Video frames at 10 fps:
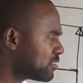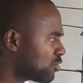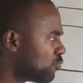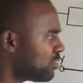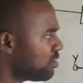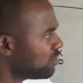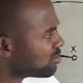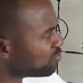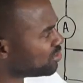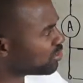within this
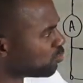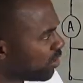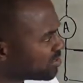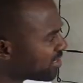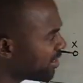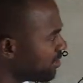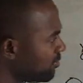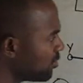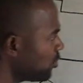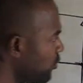region, once again,
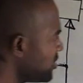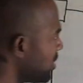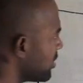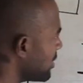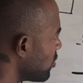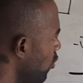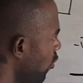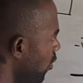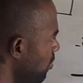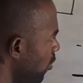we say that
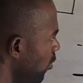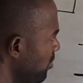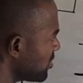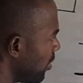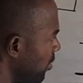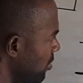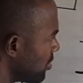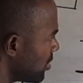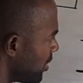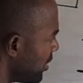Ohm's law
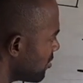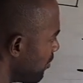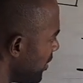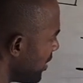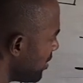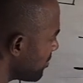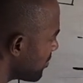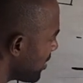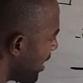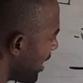is obeyed,
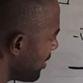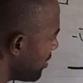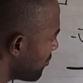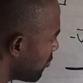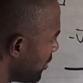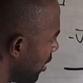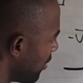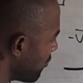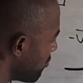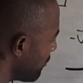and therefore we
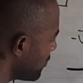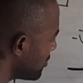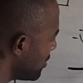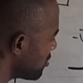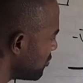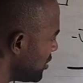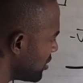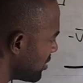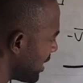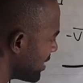often refer to this
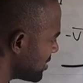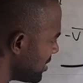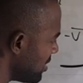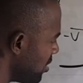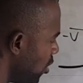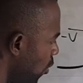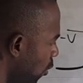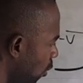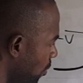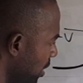region as the
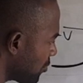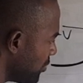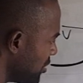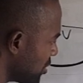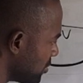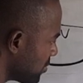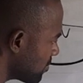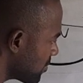ohmic region.